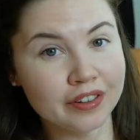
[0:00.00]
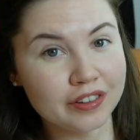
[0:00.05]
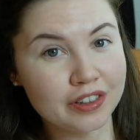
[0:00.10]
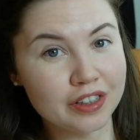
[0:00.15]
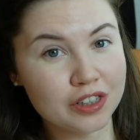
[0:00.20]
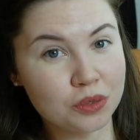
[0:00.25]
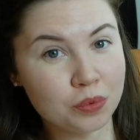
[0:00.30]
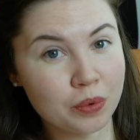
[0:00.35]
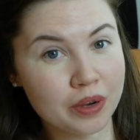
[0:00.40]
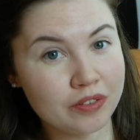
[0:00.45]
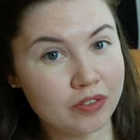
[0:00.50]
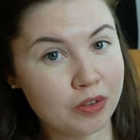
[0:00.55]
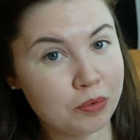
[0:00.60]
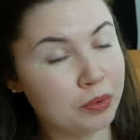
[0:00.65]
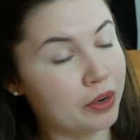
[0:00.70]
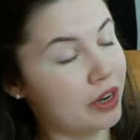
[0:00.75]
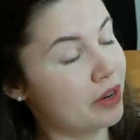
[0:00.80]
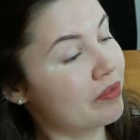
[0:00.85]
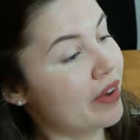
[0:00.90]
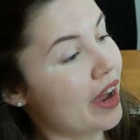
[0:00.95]
This wavy
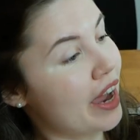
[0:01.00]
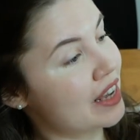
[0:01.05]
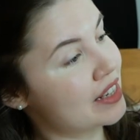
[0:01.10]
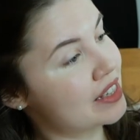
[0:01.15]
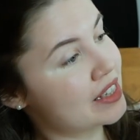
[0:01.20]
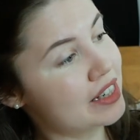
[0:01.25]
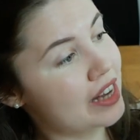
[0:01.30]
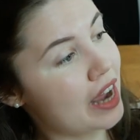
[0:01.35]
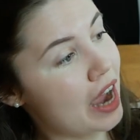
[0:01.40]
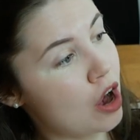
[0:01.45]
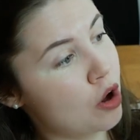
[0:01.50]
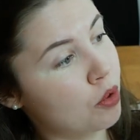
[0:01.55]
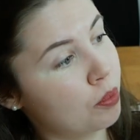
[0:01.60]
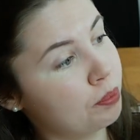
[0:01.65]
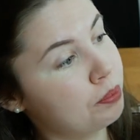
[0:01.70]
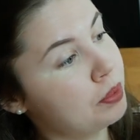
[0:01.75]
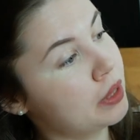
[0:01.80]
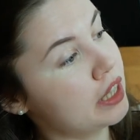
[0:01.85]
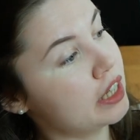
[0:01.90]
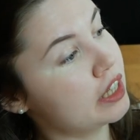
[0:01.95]
brim has now
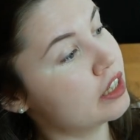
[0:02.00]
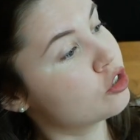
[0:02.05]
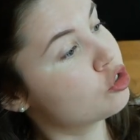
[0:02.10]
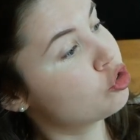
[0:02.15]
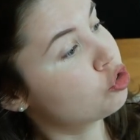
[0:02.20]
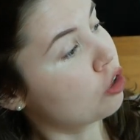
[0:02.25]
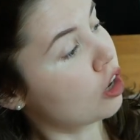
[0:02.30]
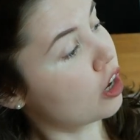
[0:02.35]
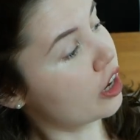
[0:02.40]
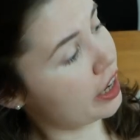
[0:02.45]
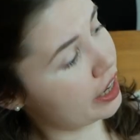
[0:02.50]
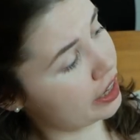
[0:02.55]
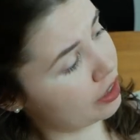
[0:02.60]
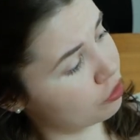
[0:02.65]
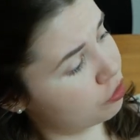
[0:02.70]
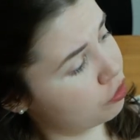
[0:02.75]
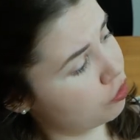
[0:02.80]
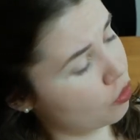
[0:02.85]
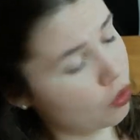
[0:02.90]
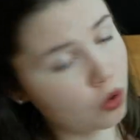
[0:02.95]
been
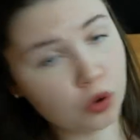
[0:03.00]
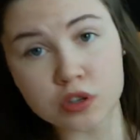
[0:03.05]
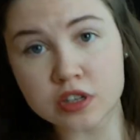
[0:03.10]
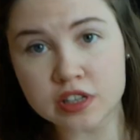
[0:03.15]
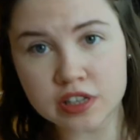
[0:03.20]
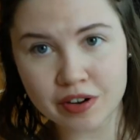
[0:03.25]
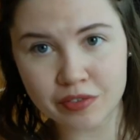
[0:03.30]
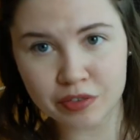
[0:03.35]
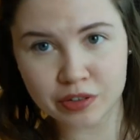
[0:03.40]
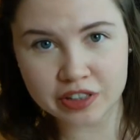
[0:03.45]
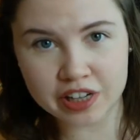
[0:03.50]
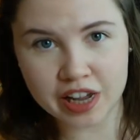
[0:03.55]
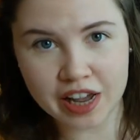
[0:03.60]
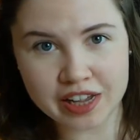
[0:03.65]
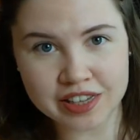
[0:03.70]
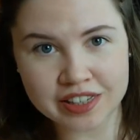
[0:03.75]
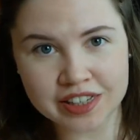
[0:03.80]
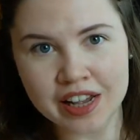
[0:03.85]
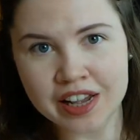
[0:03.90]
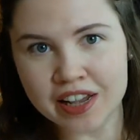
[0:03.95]
drying for several
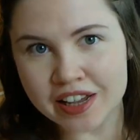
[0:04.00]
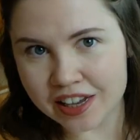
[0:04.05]
days.